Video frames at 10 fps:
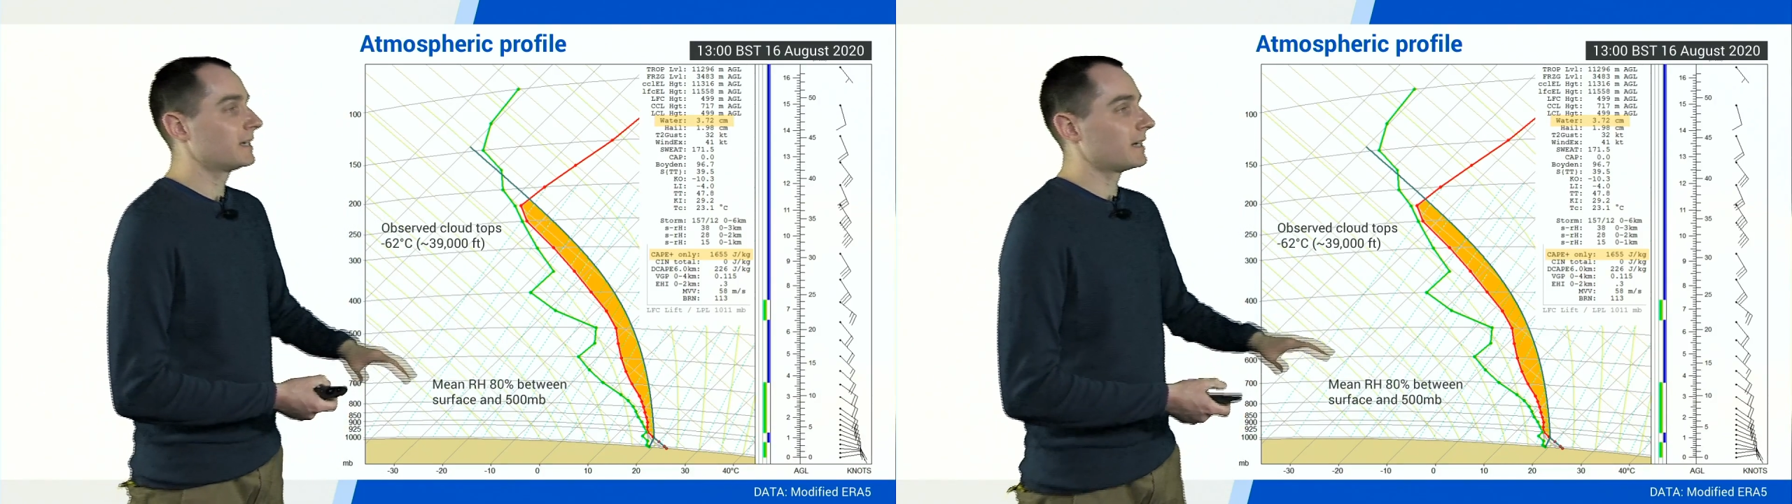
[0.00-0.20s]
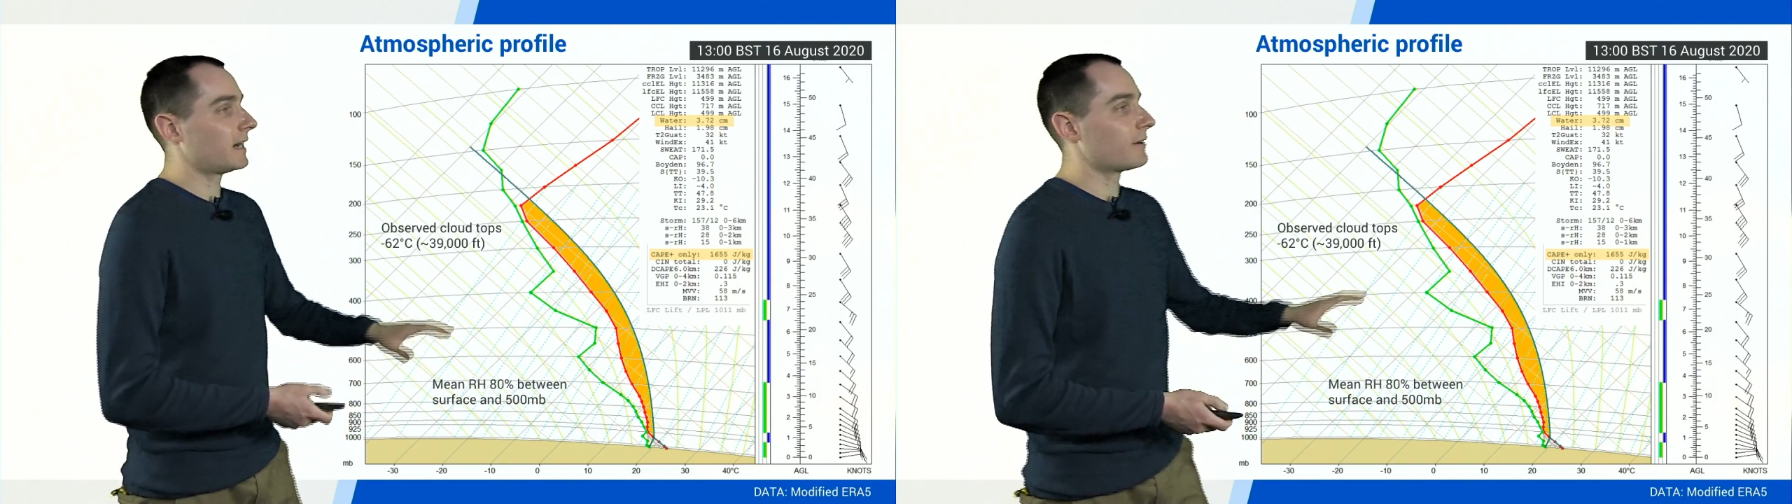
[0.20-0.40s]

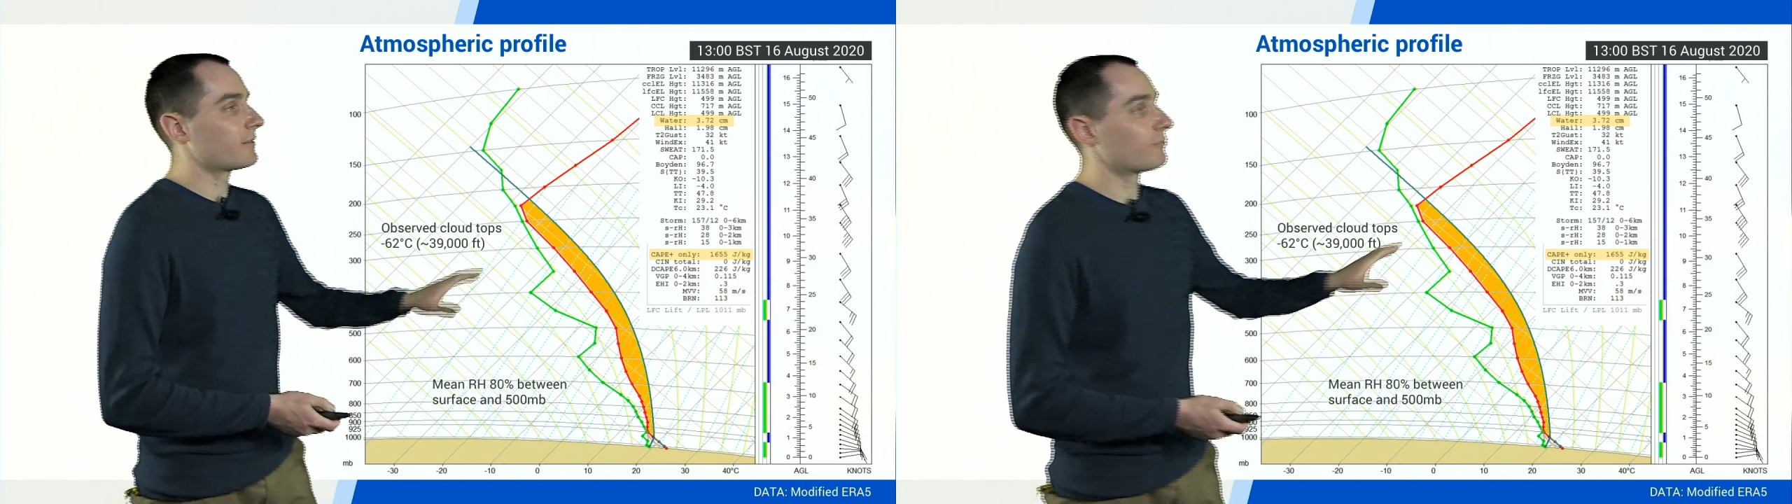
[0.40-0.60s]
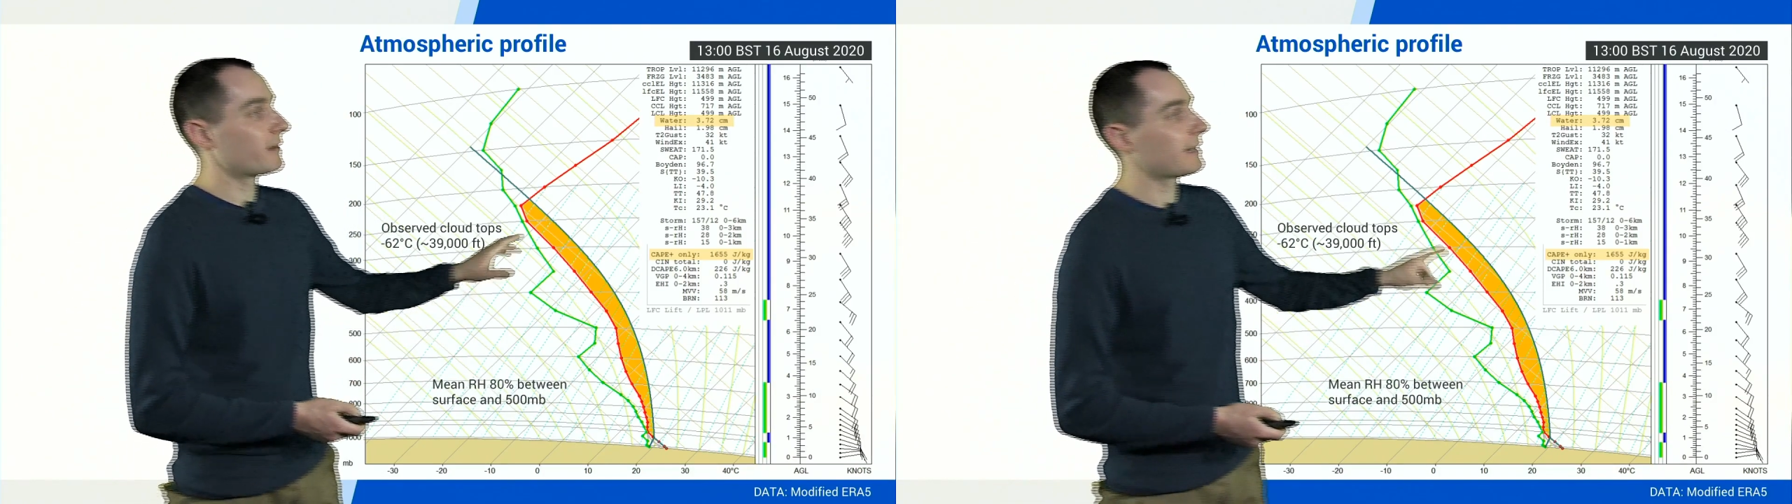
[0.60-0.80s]
Uh,
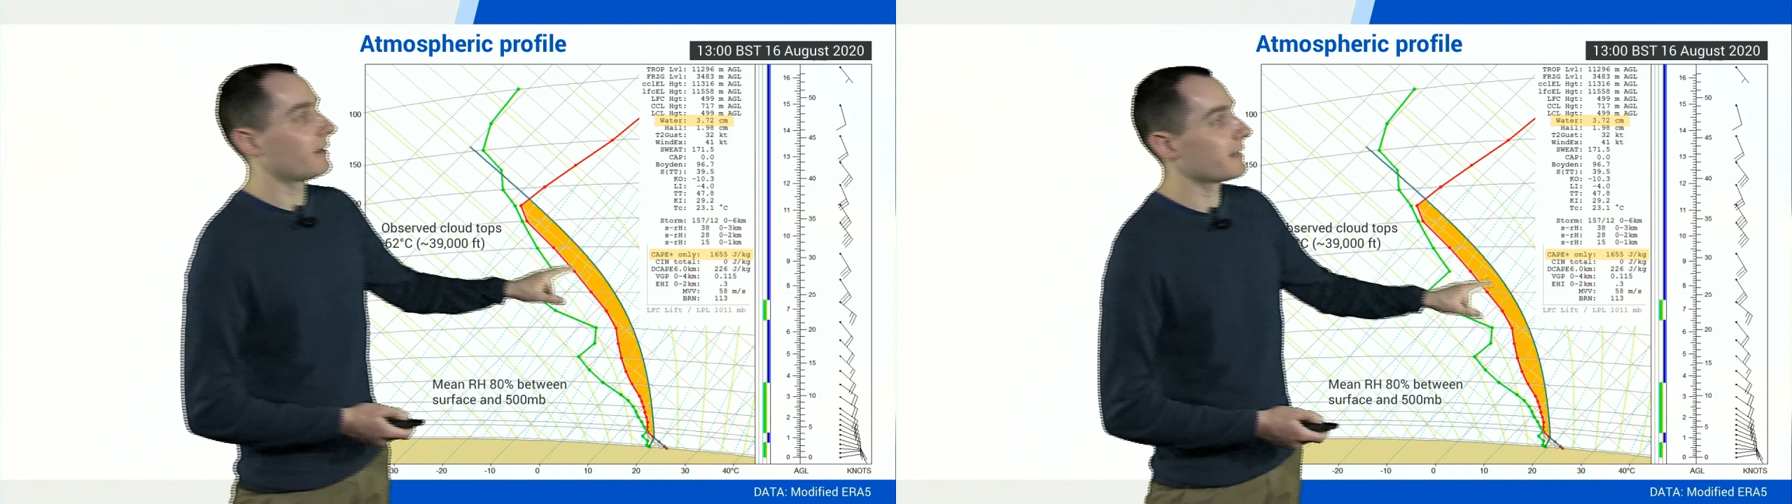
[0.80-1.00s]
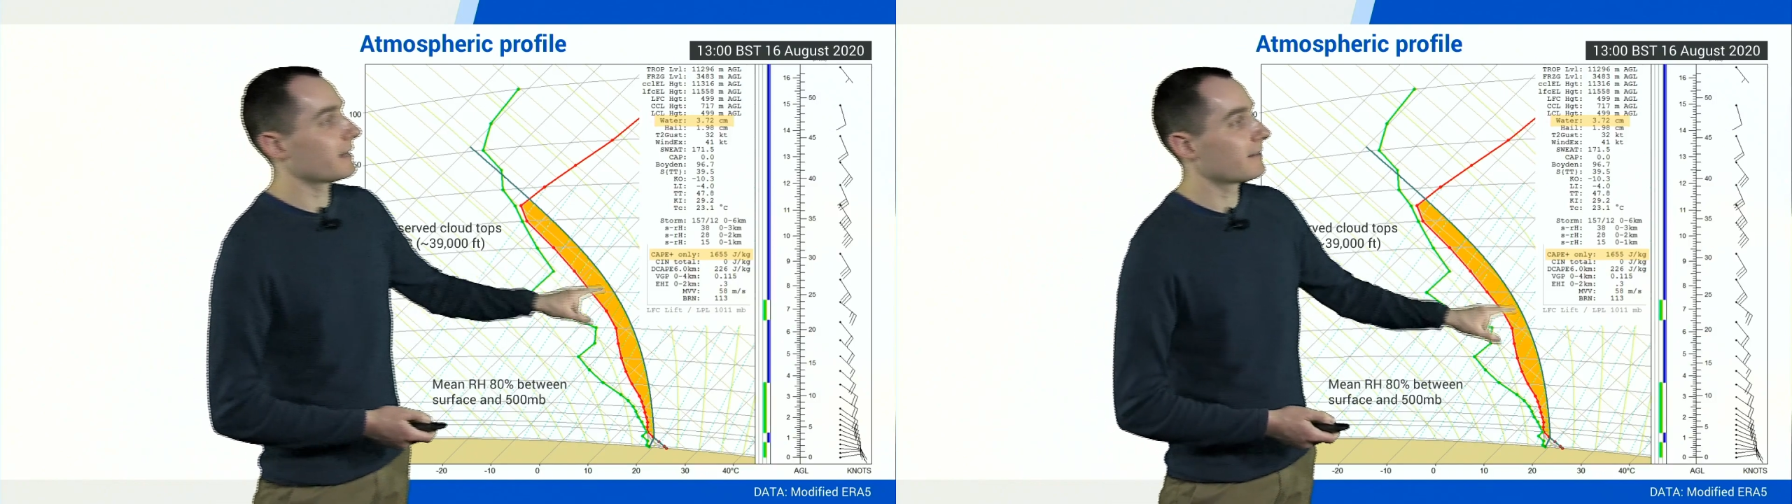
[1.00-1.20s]
the red
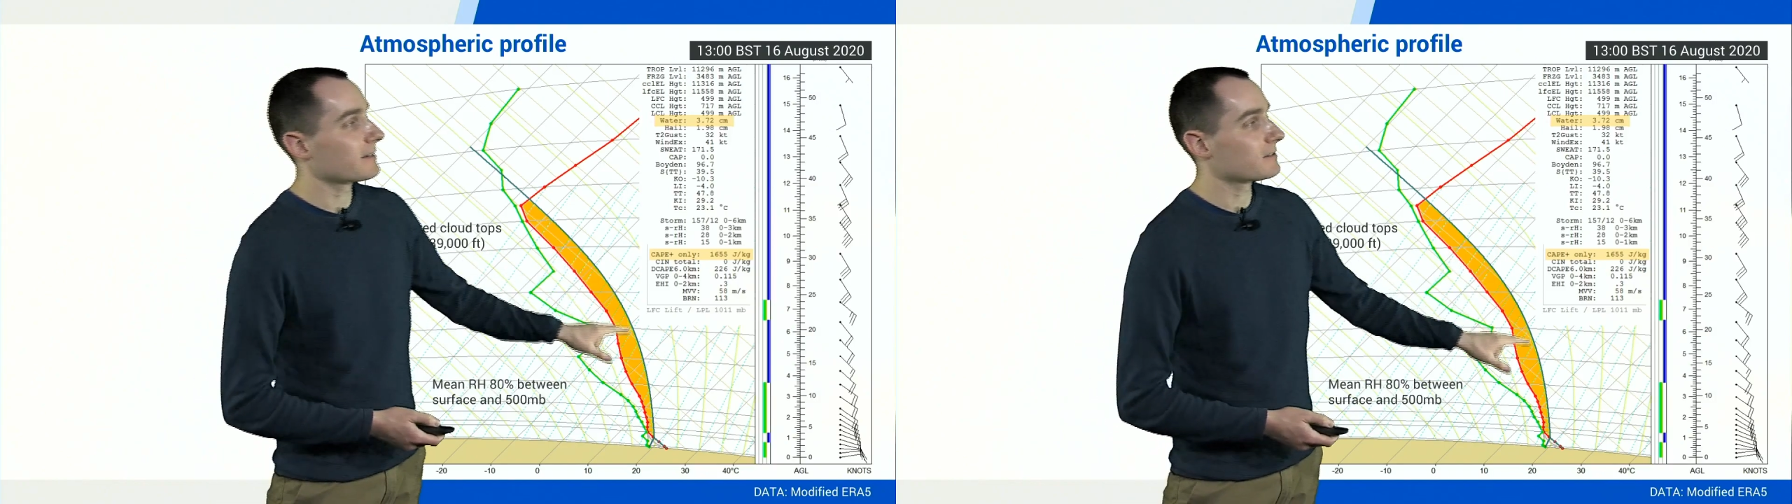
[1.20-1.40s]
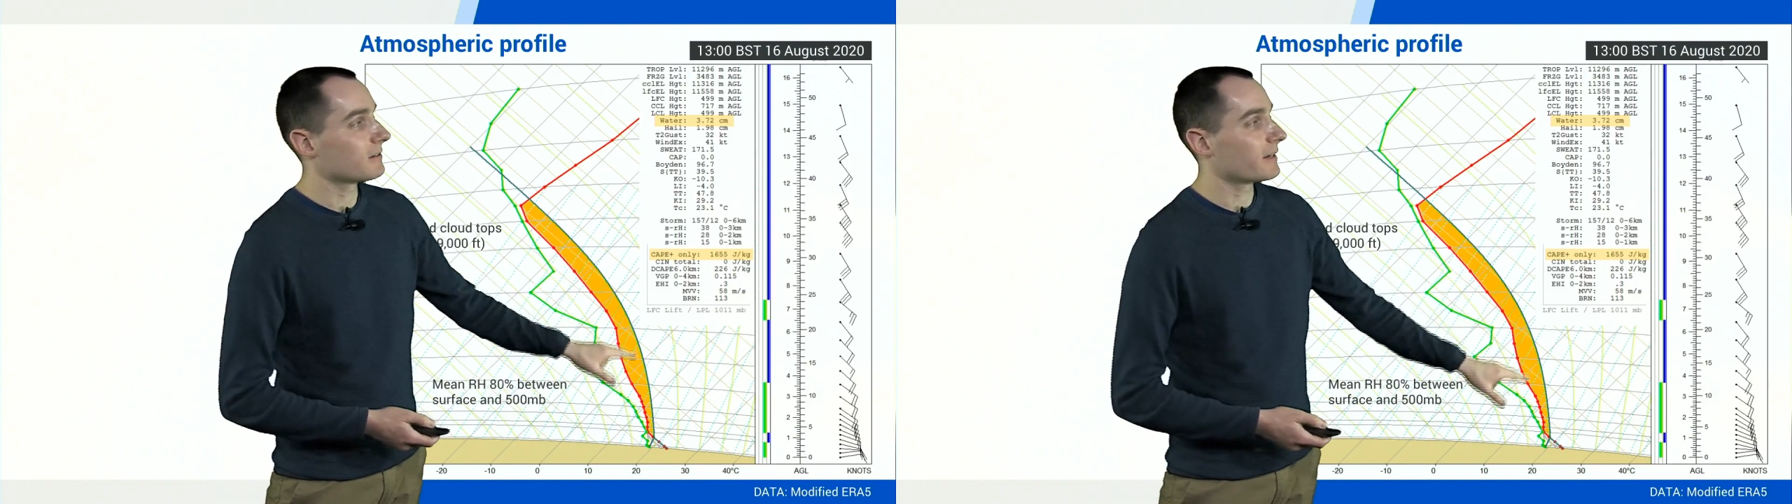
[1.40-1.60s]
line here,
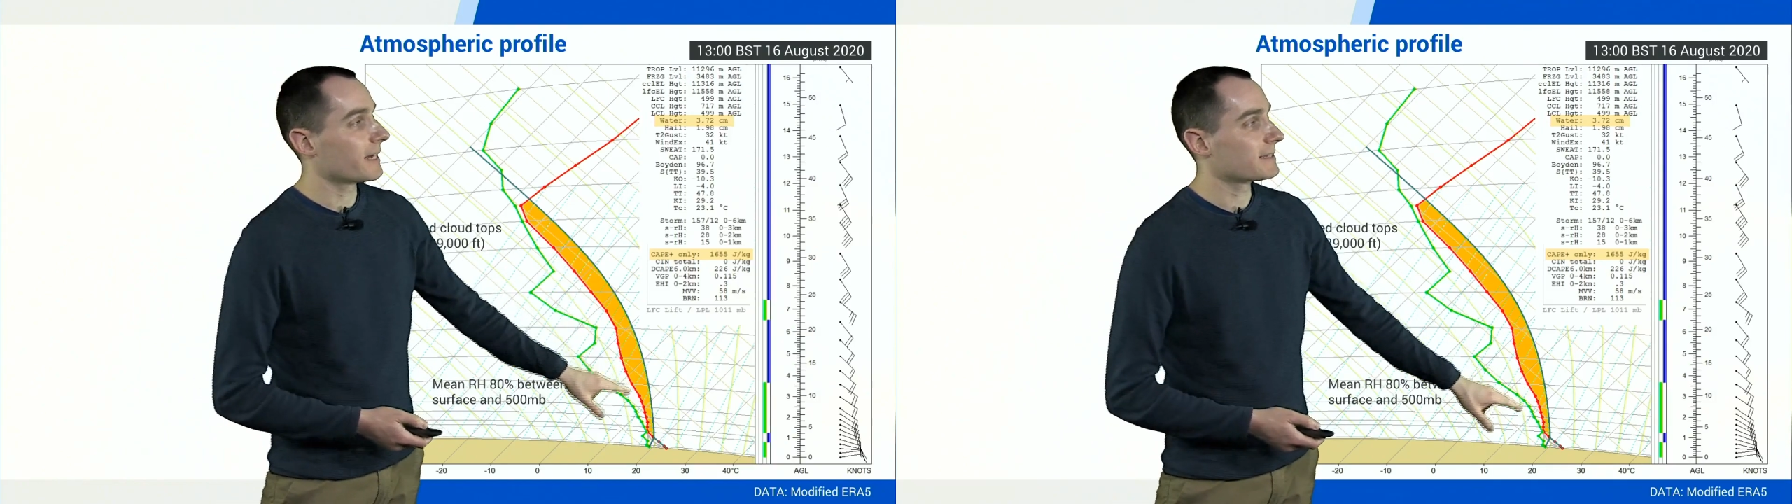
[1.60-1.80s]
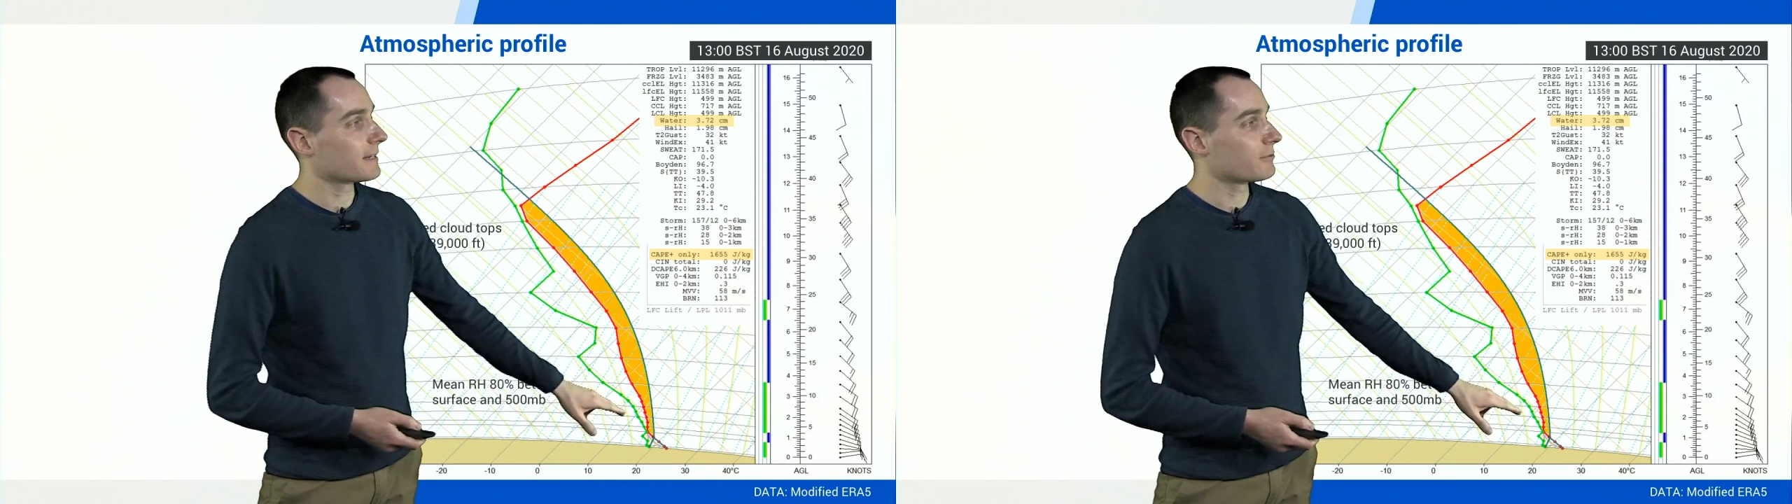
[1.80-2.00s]
that's our
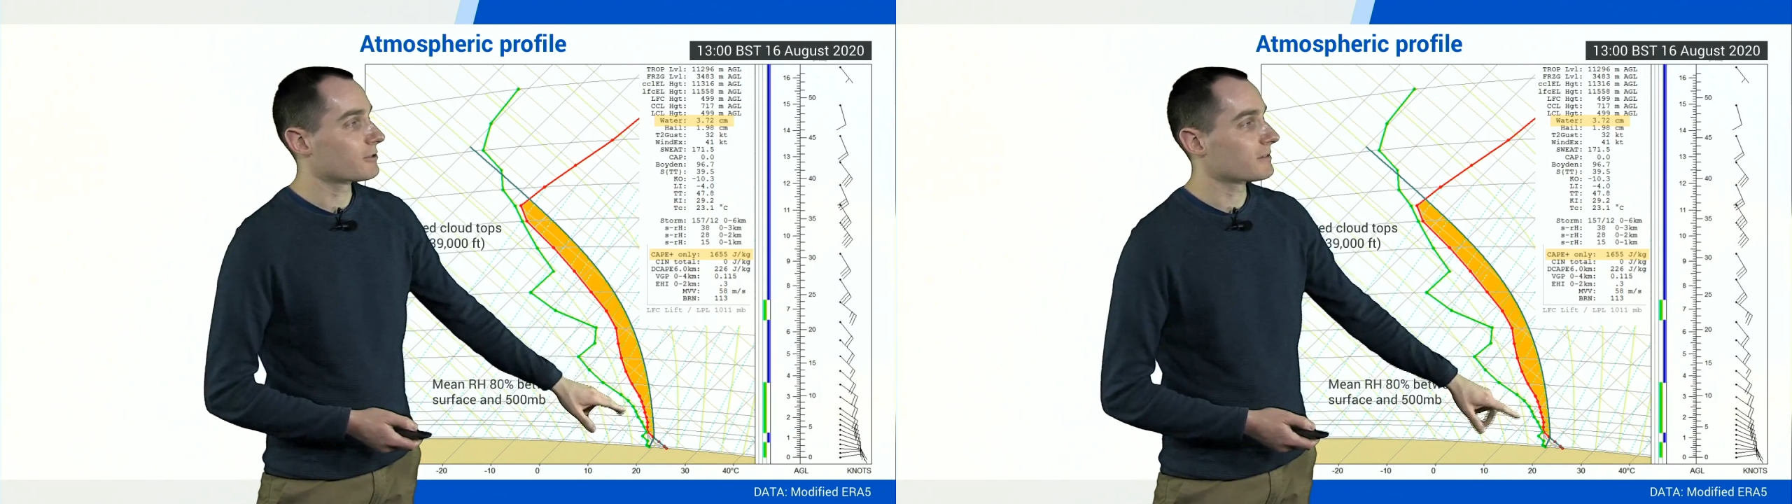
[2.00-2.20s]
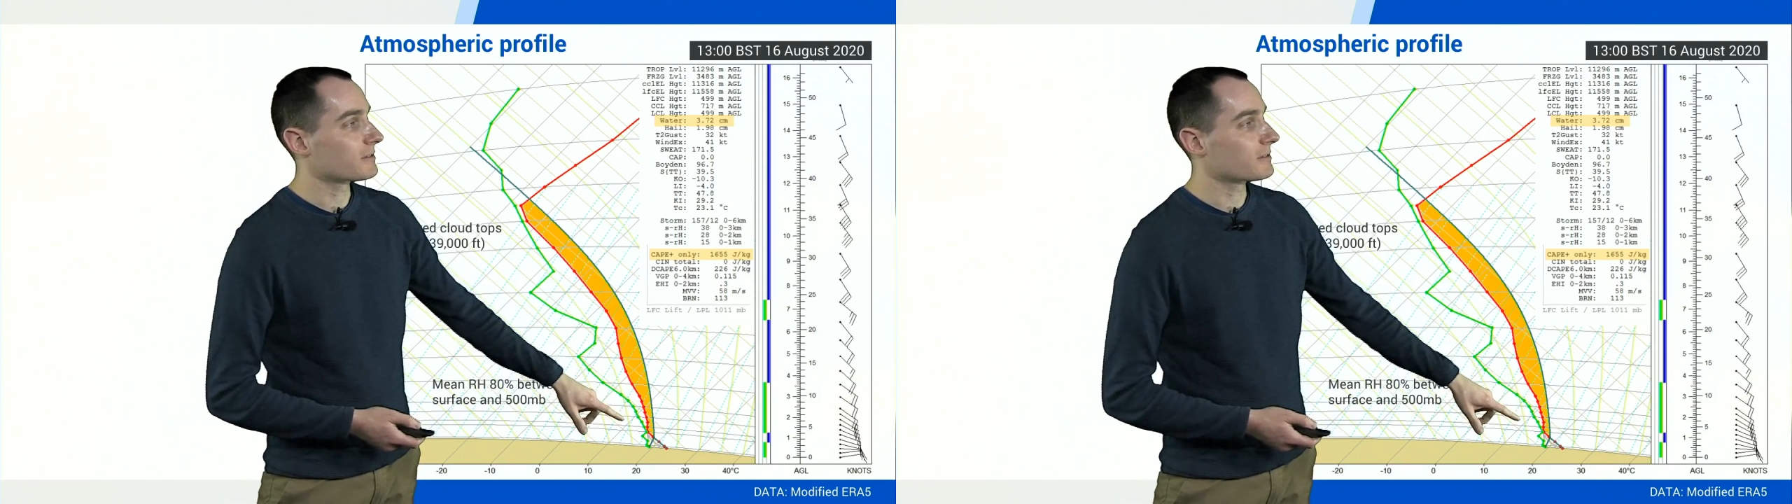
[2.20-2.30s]
air temperature.